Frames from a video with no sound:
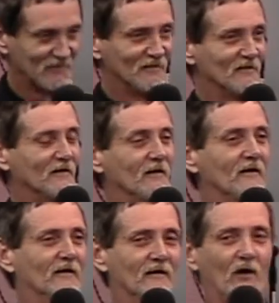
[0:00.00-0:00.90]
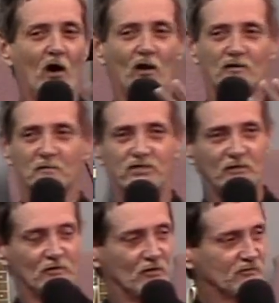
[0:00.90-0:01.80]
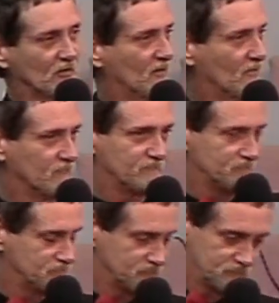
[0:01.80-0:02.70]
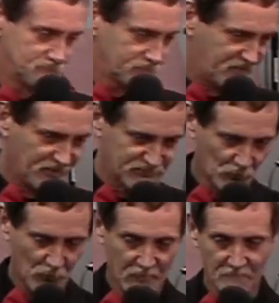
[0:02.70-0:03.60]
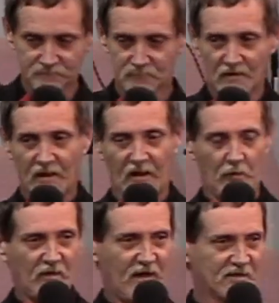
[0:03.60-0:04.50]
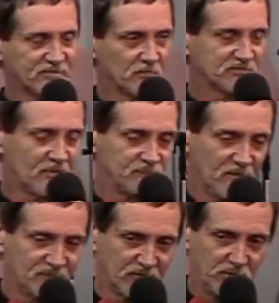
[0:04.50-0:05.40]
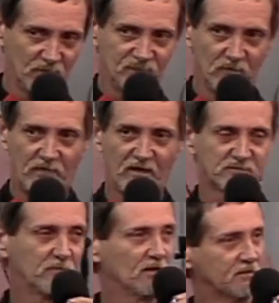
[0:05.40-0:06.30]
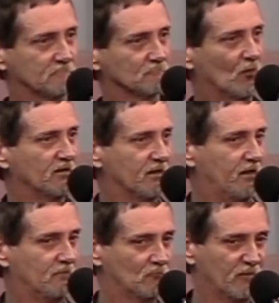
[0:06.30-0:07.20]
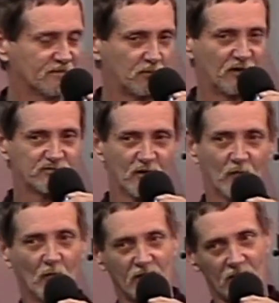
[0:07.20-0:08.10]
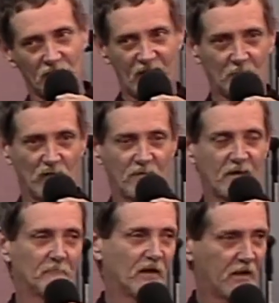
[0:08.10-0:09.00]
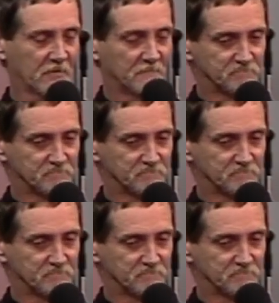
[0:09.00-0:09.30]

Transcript: Uh, all our computers, uh, kitchenware, and we had some stuff left in Cookeville. Pastor Billy, one day, we got the red truck, and we got that and brought that back.